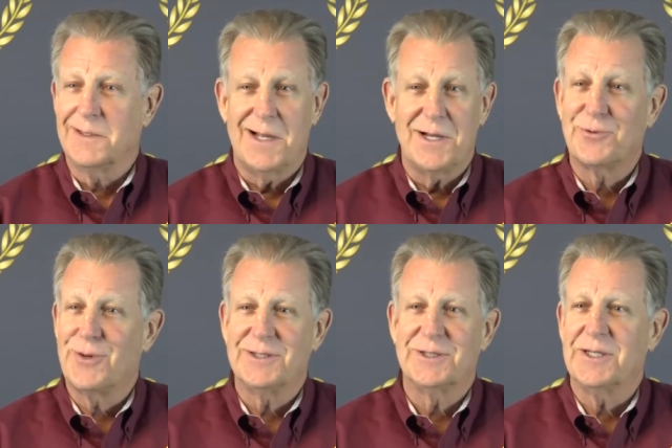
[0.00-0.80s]
That's
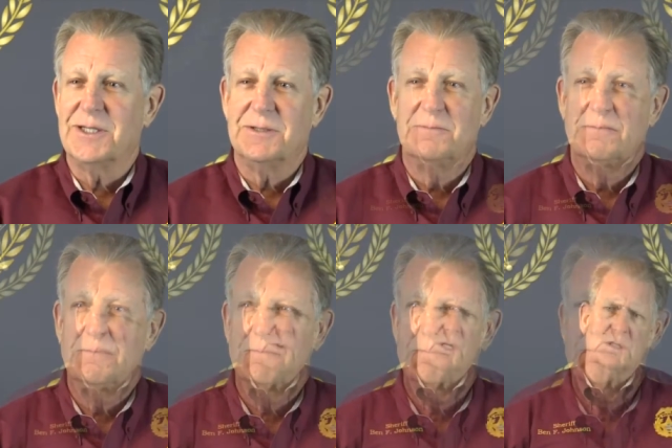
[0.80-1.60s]
where I stayed.
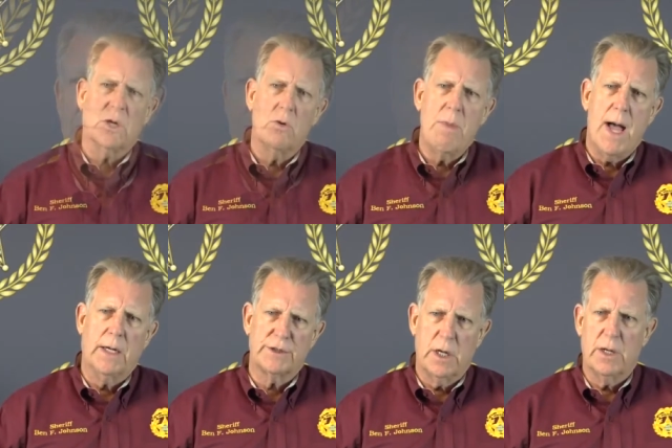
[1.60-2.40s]
Now let's go
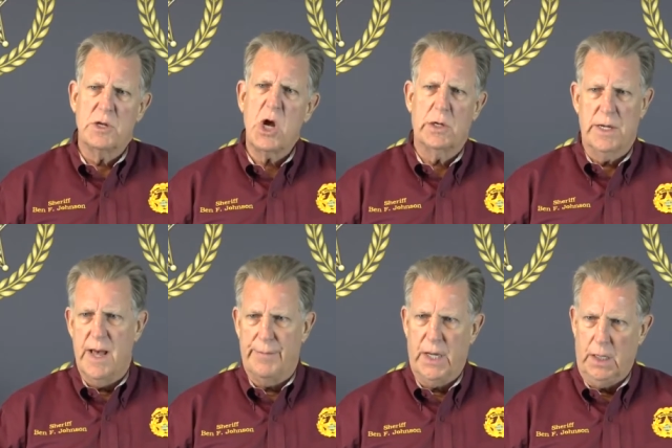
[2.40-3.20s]
back as a young
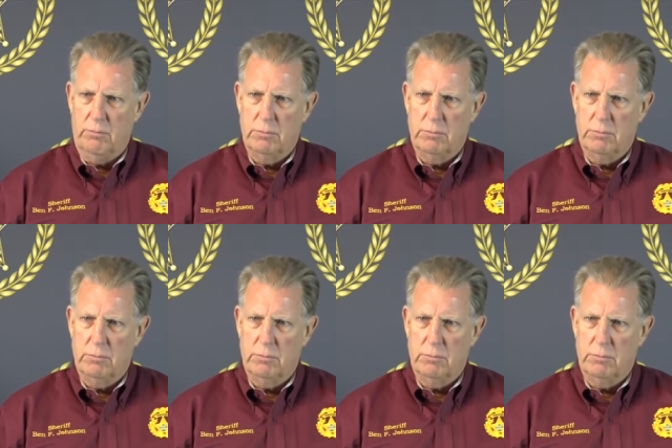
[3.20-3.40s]
deputy.